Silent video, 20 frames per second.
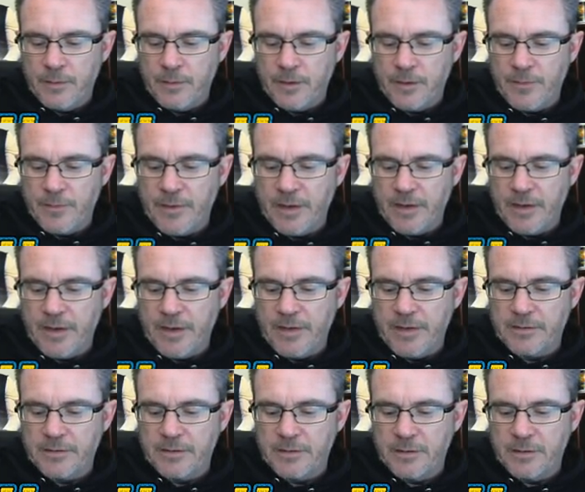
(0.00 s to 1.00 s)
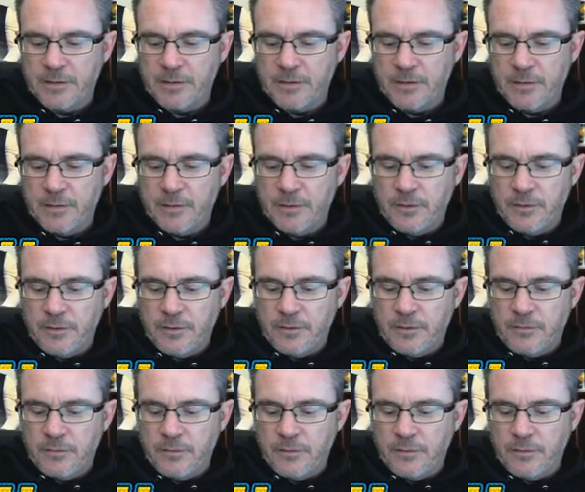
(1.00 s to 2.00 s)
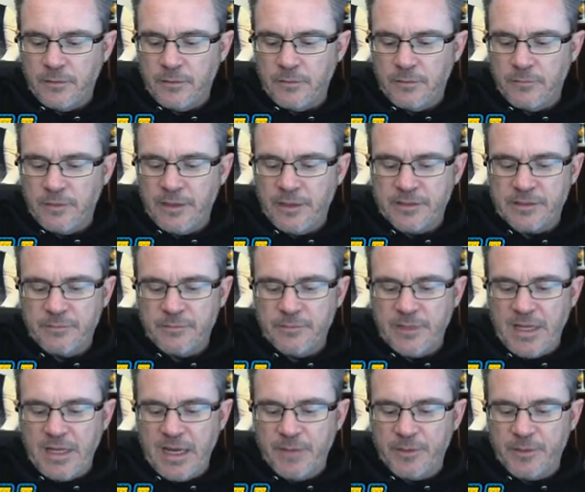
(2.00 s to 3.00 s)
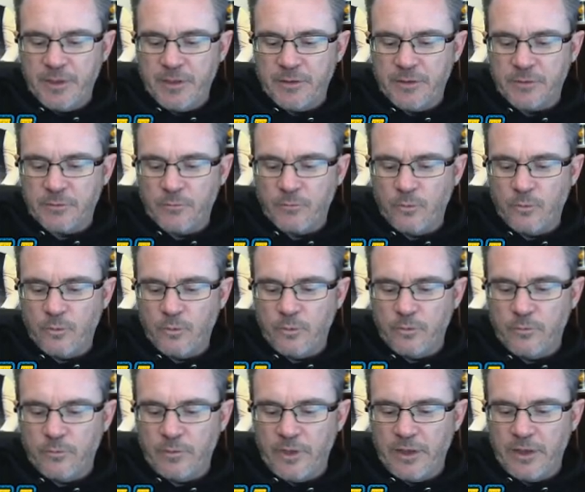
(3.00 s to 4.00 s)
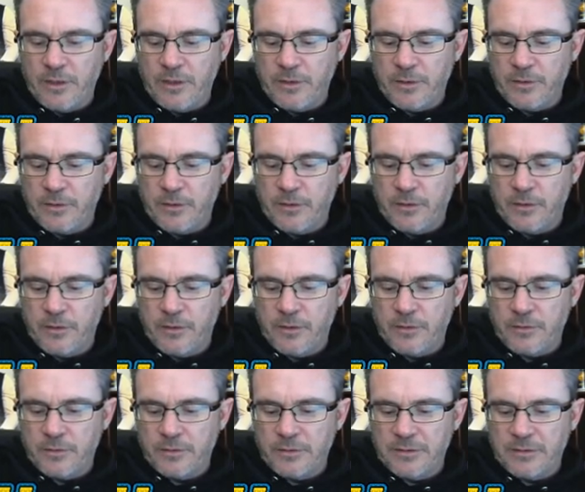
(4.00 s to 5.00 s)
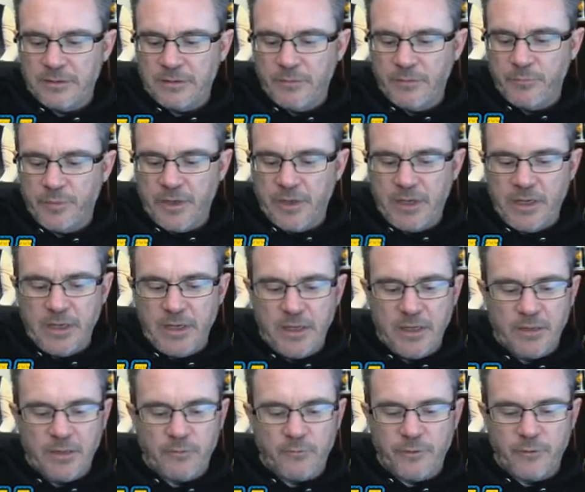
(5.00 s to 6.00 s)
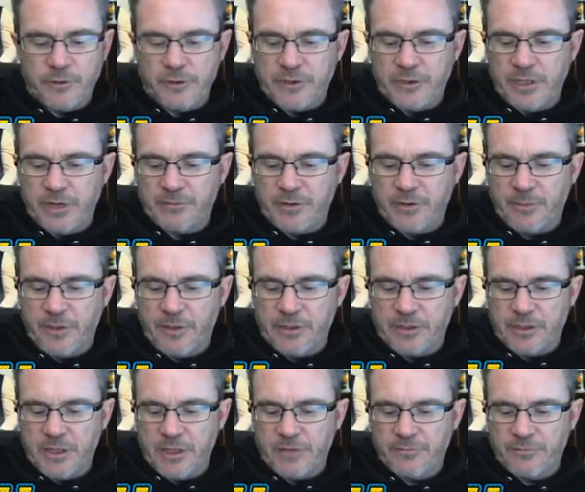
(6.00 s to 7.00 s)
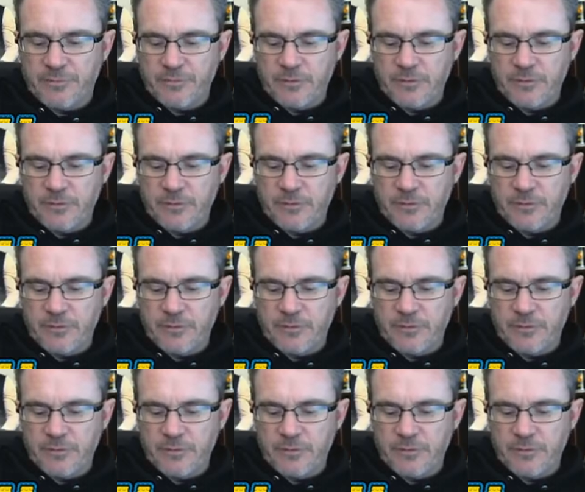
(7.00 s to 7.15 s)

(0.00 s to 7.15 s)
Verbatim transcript: Come on, guys. Need some damage. Need another big hit. Where's Chef? Come on, Chef.